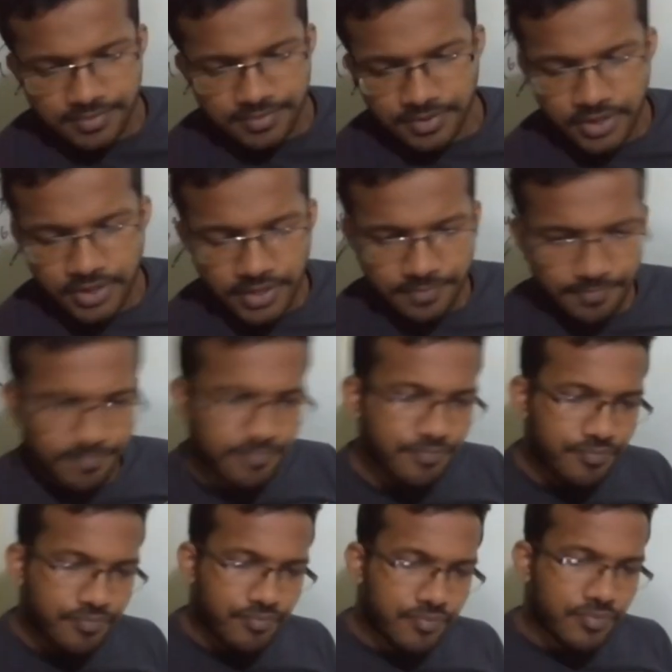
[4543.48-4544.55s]
Okay.
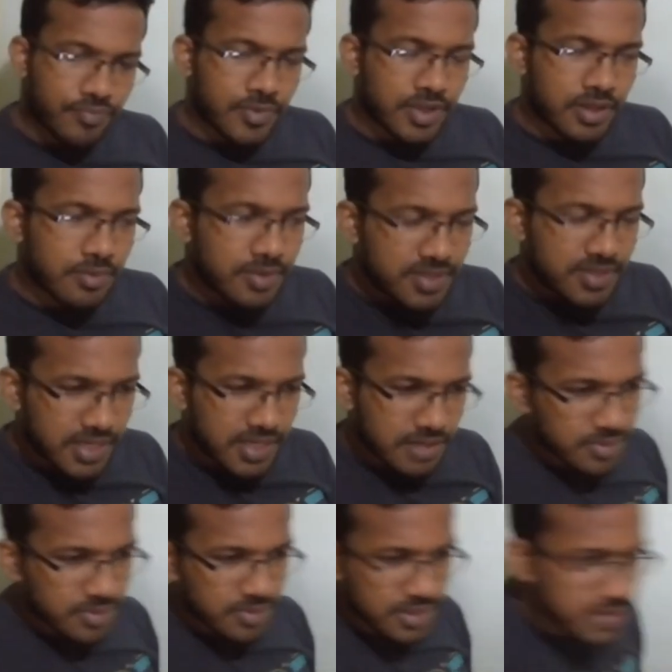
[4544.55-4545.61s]
Give me a second,
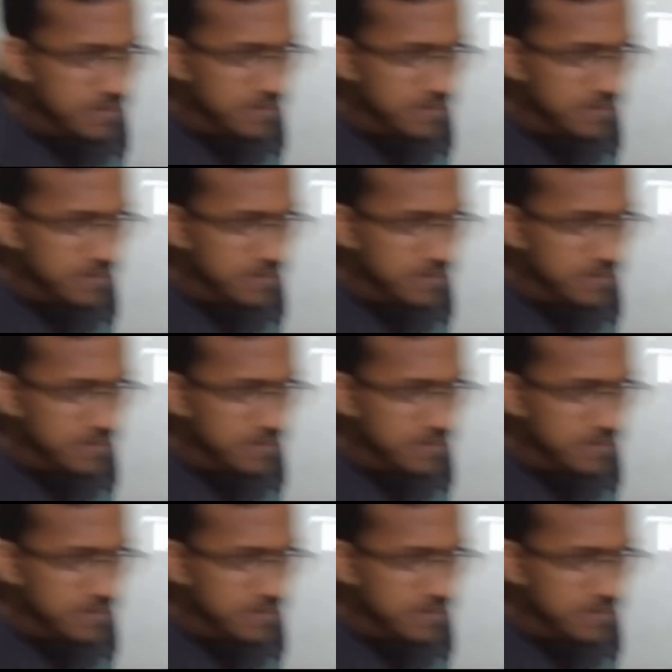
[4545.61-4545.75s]
please.